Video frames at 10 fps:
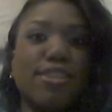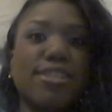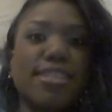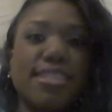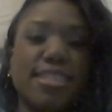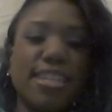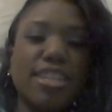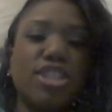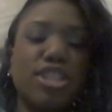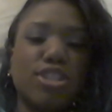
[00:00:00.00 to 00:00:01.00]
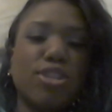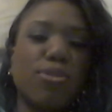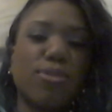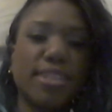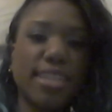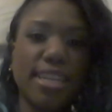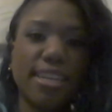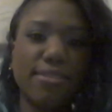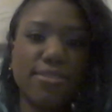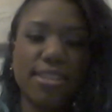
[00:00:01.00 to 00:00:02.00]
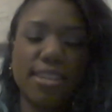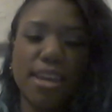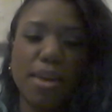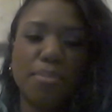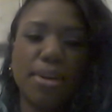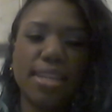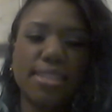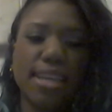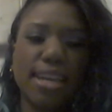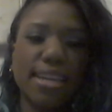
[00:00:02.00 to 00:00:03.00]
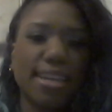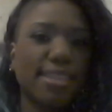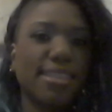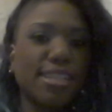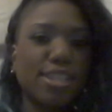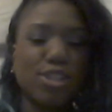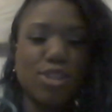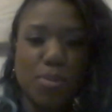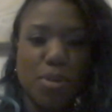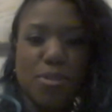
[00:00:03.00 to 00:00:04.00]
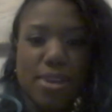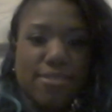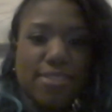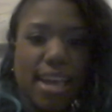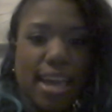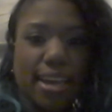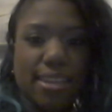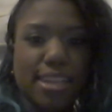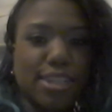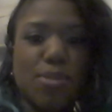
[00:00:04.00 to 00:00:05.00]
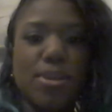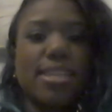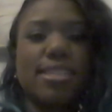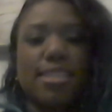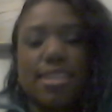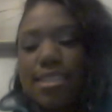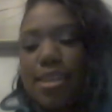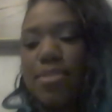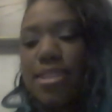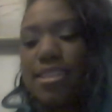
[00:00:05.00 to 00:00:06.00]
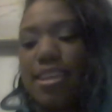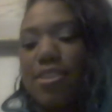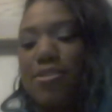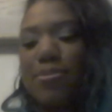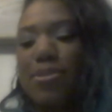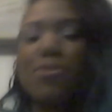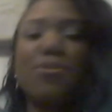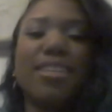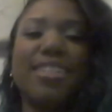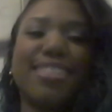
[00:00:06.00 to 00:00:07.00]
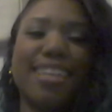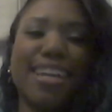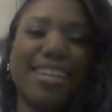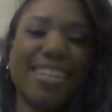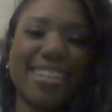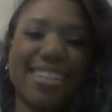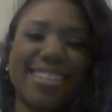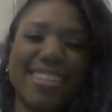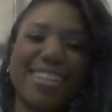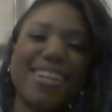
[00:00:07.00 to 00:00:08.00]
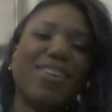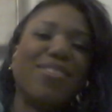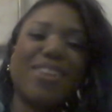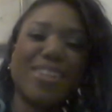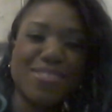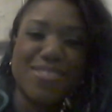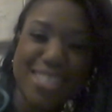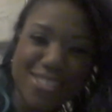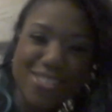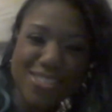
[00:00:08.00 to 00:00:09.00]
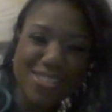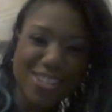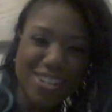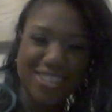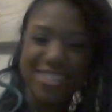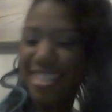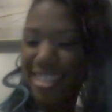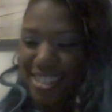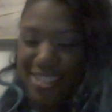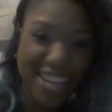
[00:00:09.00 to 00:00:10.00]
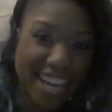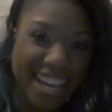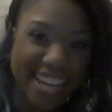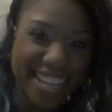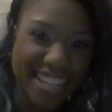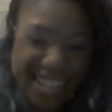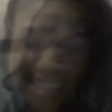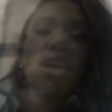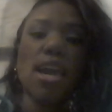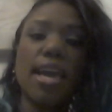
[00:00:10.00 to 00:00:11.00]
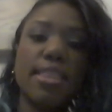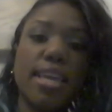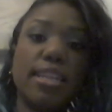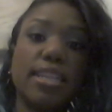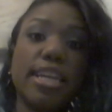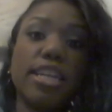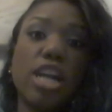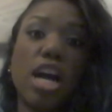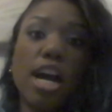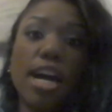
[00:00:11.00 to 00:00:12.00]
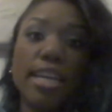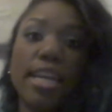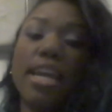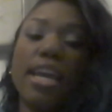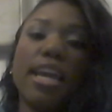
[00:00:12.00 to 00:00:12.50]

you can see she's so relieved, but it's like, that's a super red flag. Like, no one gets an acceptance letter from school that's like, welcome to school, girl, you got in. And then later on